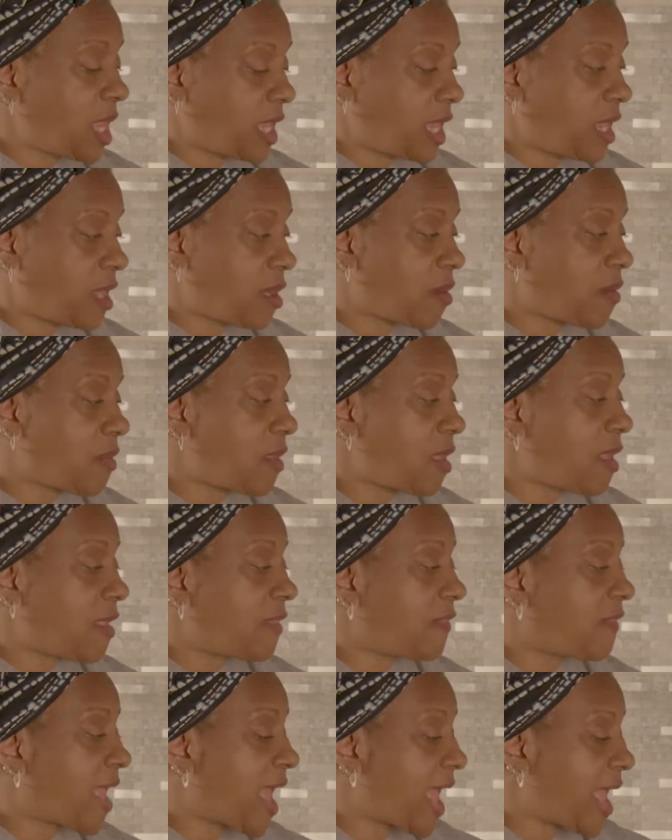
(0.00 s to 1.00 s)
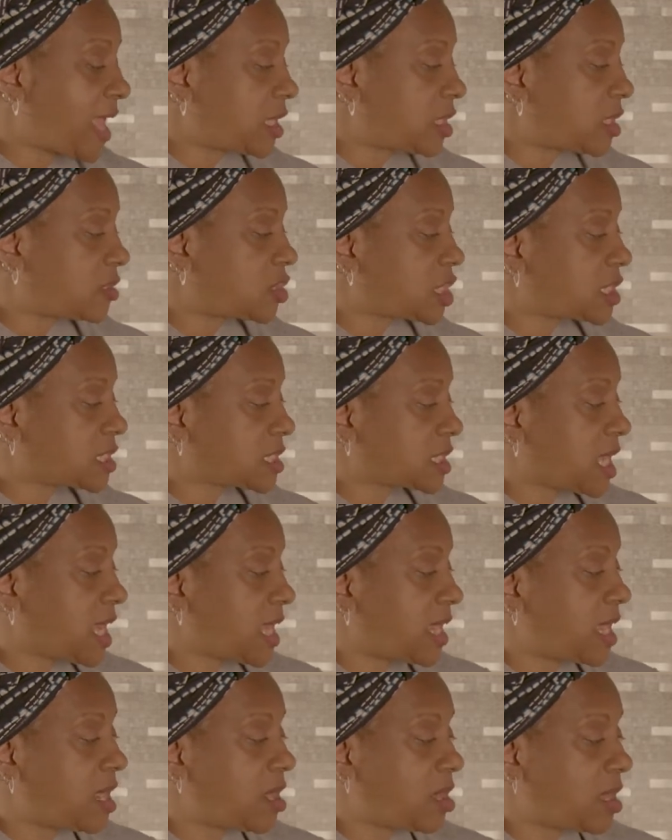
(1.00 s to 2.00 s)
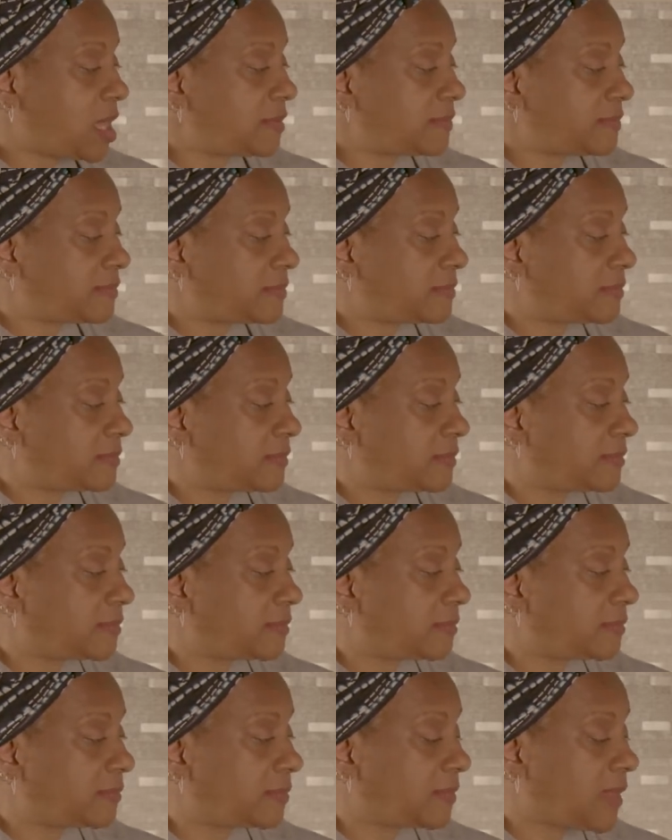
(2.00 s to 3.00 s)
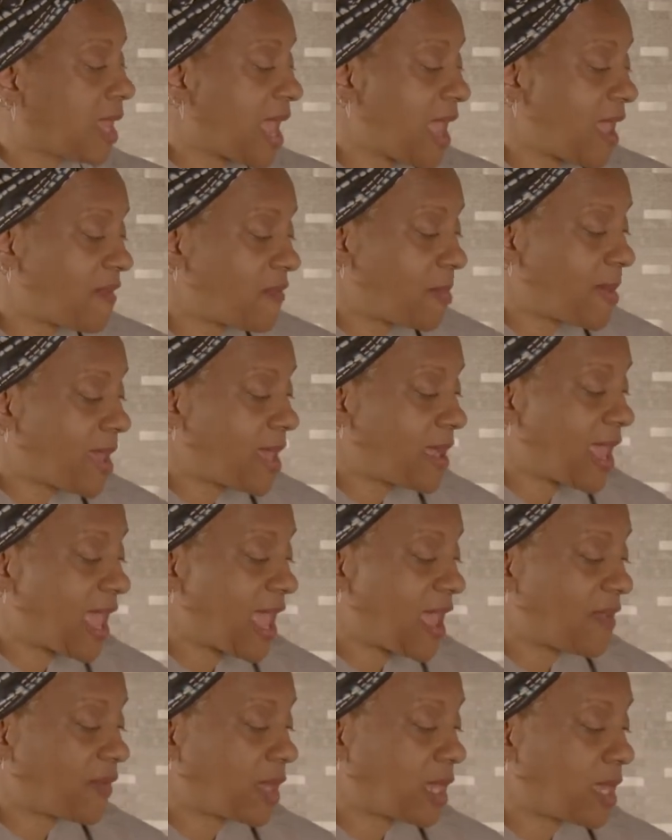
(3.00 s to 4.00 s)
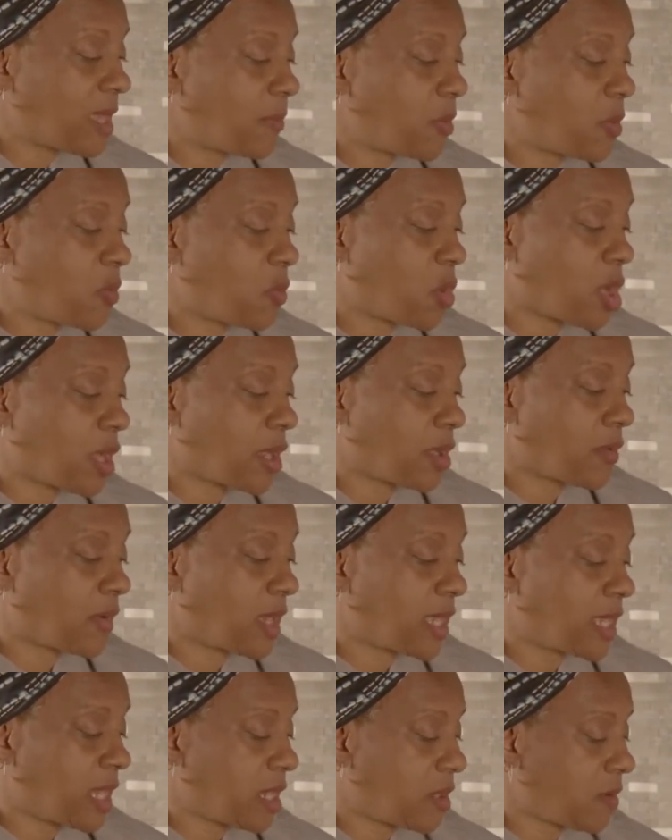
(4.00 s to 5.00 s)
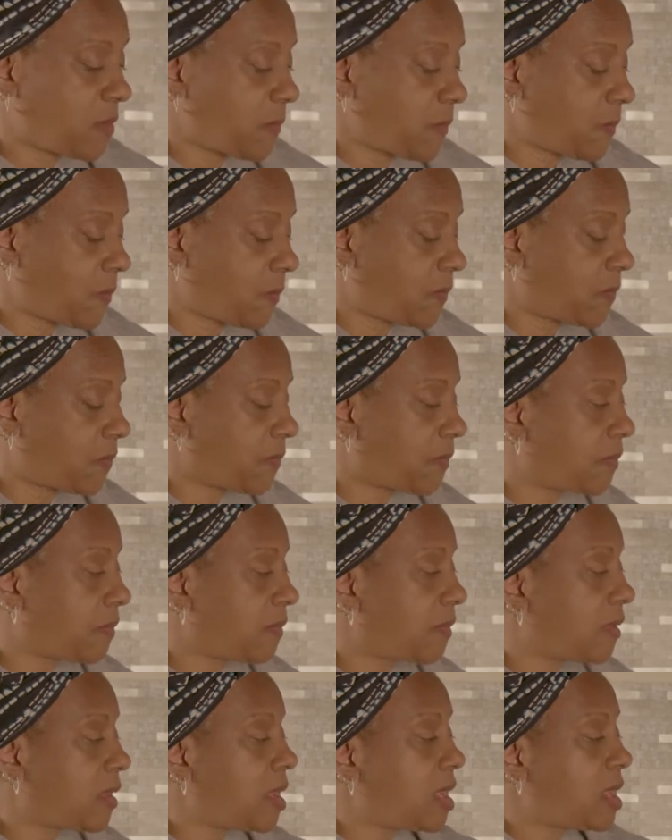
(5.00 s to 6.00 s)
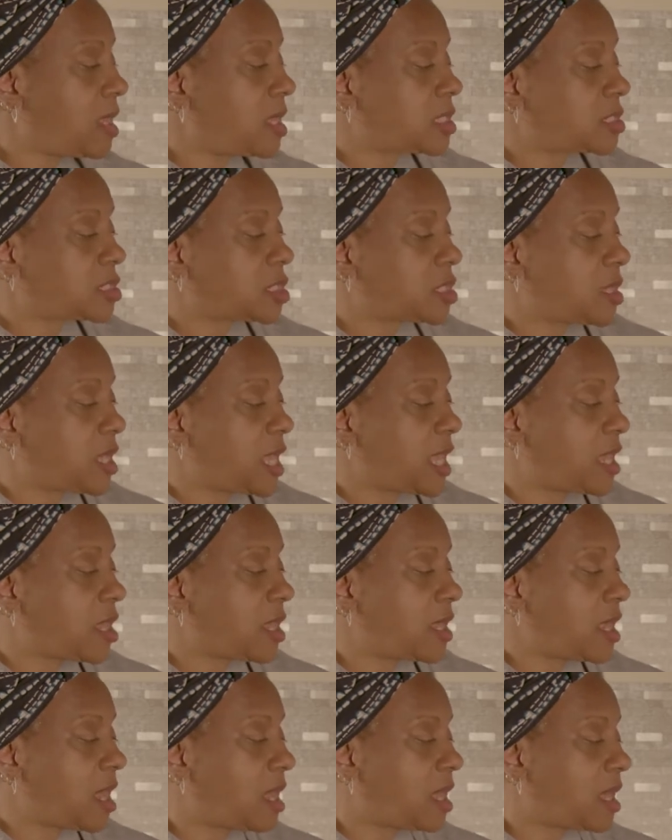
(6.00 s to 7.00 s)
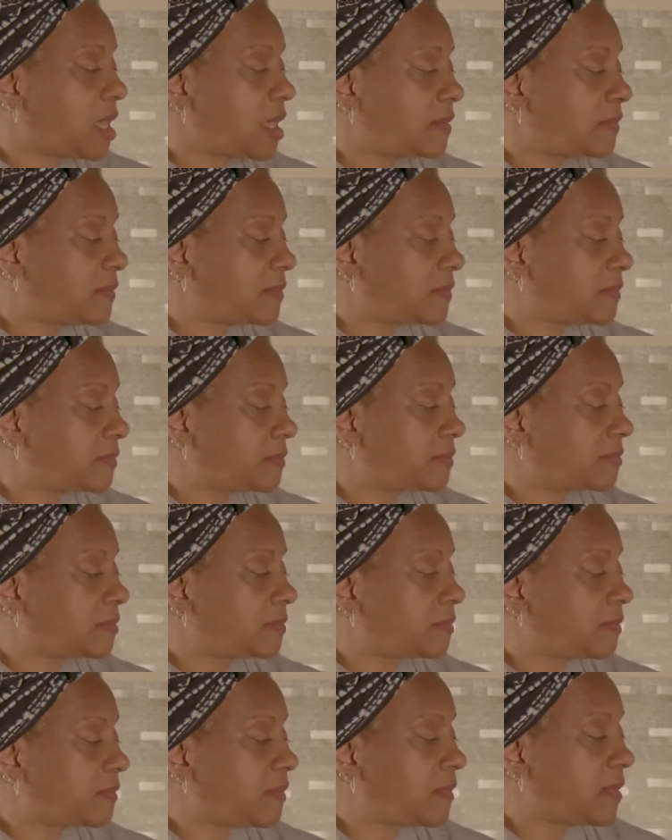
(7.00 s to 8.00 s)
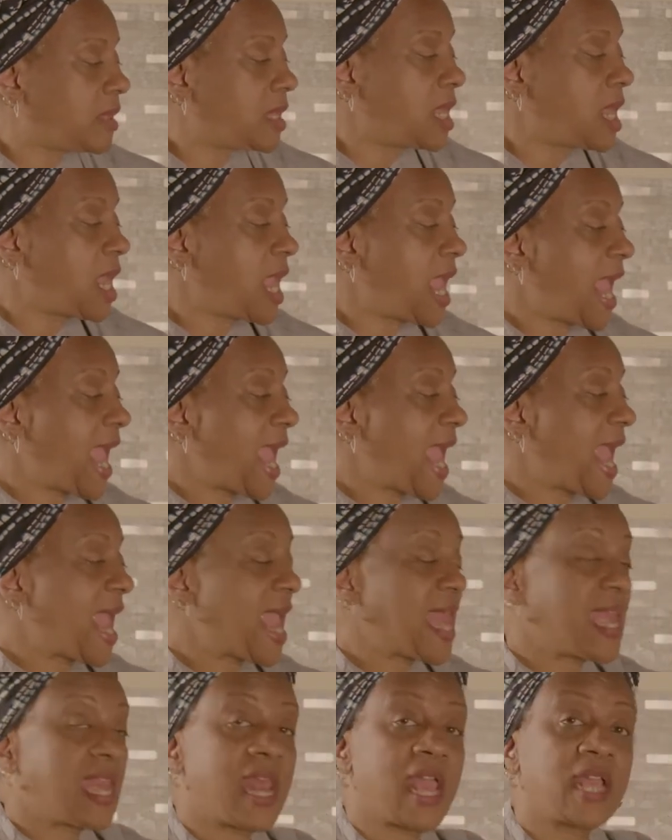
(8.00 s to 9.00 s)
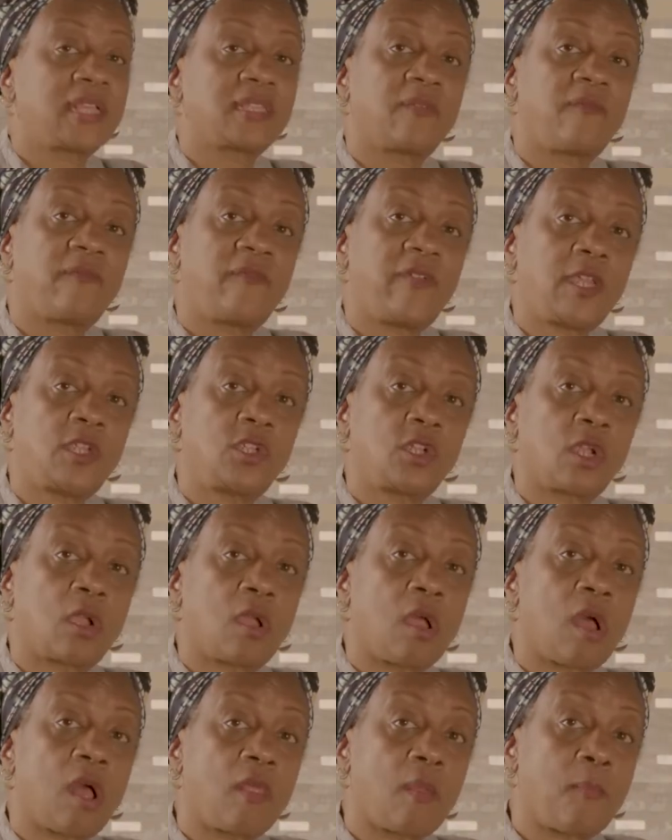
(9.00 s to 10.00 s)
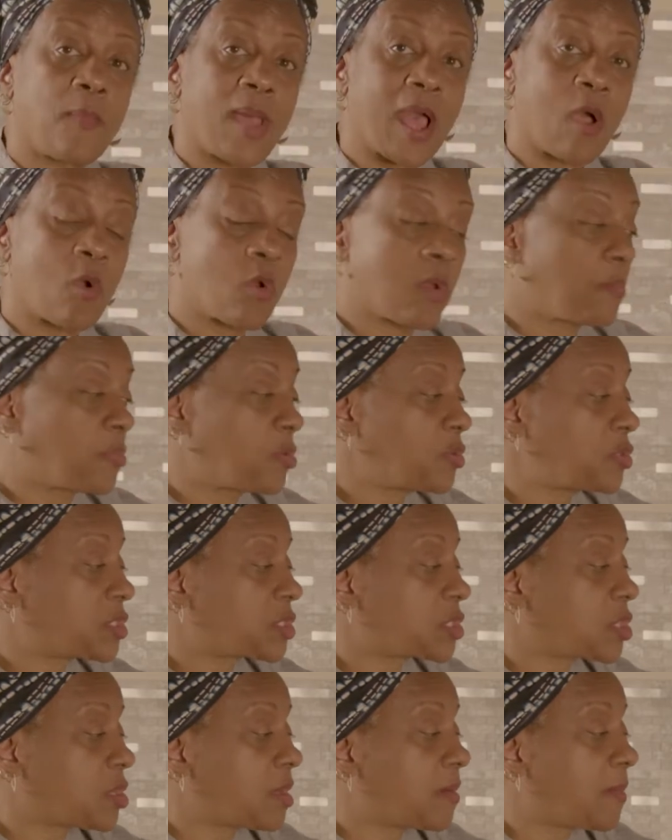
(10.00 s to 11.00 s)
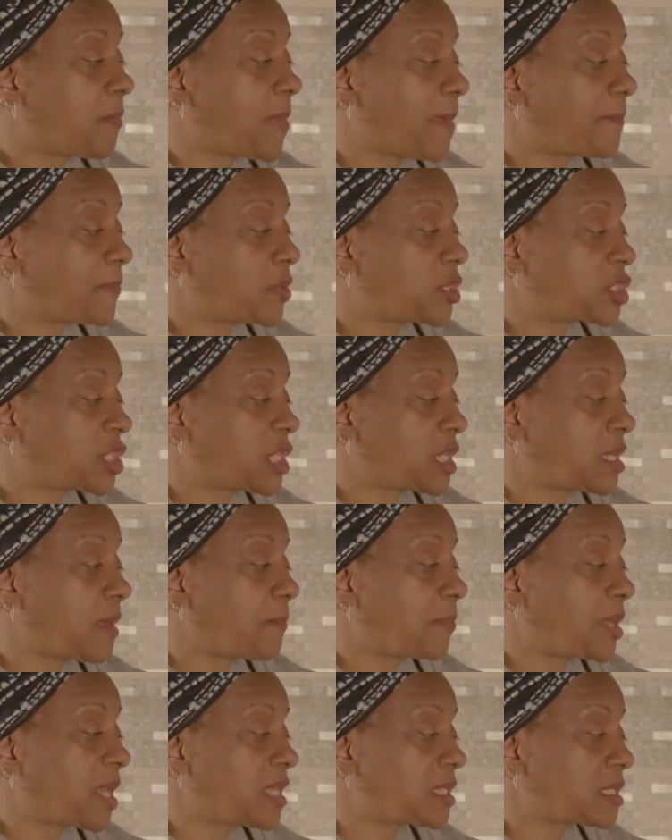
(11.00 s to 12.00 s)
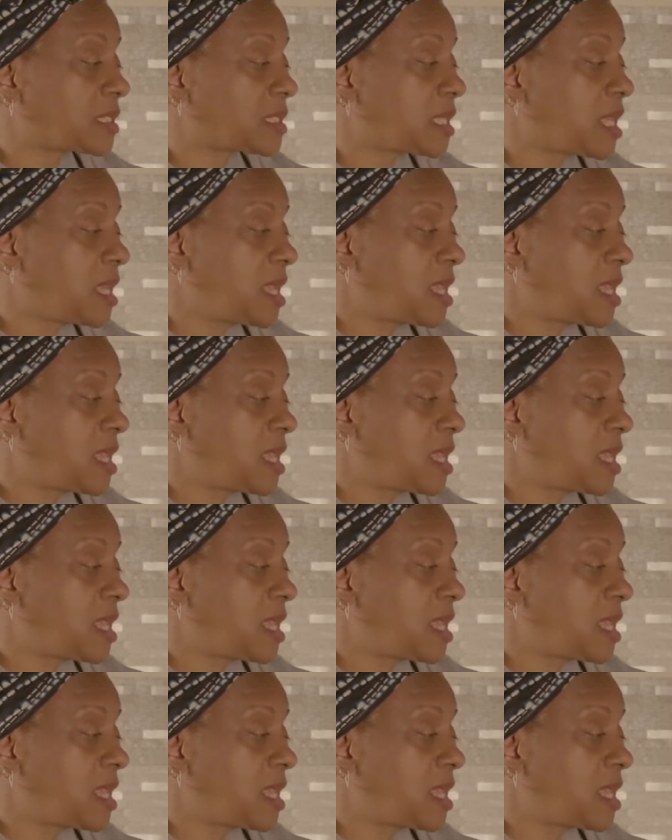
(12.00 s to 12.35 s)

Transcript: here that you just cut it on. I have about a half a cup of water in here. So you hit on. And it has a feature called the power booster. By pushing the plus,